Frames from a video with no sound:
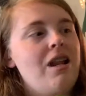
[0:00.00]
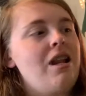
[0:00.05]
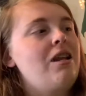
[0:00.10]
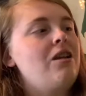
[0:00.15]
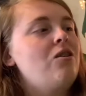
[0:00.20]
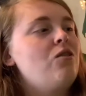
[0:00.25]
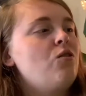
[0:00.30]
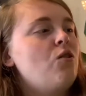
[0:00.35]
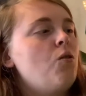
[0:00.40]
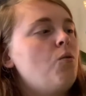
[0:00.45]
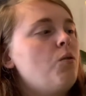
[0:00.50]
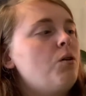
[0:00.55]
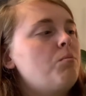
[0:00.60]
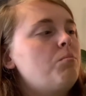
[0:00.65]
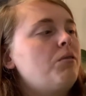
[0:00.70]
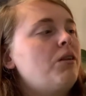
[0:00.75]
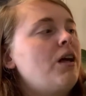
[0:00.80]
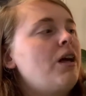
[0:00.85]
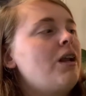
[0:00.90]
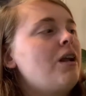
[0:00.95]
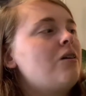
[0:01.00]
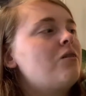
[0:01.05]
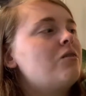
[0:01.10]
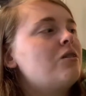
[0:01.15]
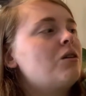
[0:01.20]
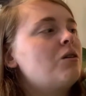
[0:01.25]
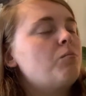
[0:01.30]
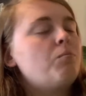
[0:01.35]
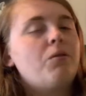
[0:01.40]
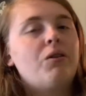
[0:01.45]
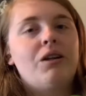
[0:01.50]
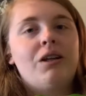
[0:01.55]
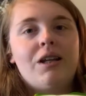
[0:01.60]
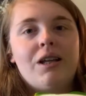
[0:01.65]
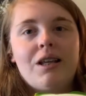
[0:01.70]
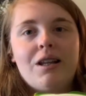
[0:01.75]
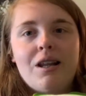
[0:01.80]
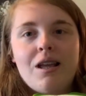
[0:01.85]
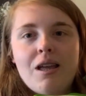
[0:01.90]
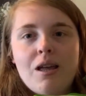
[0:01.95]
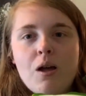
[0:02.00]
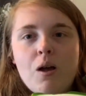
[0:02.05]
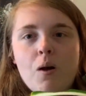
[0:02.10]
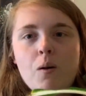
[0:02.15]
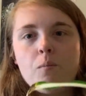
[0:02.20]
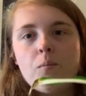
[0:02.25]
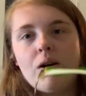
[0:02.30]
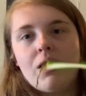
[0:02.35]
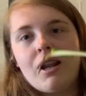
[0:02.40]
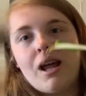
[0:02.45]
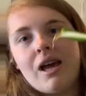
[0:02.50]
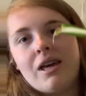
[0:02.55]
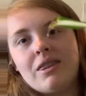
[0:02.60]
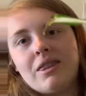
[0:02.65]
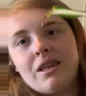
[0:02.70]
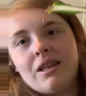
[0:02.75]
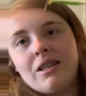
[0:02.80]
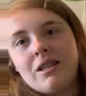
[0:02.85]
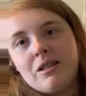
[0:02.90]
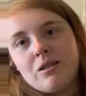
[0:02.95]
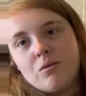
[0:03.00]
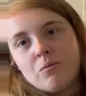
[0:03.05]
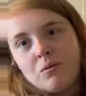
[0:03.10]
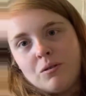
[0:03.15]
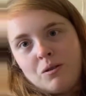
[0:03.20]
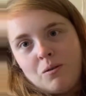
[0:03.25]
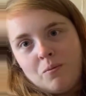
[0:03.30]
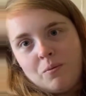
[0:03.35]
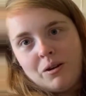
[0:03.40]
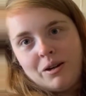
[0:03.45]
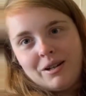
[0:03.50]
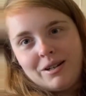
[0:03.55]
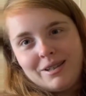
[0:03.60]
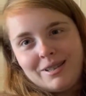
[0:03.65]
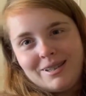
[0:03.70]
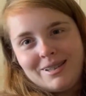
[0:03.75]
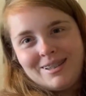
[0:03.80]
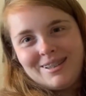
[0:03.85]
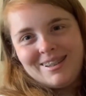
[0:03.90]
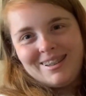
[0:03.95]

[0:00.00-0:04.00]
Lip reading: I didn't know what plant I was gonna put it in, but I think this really works.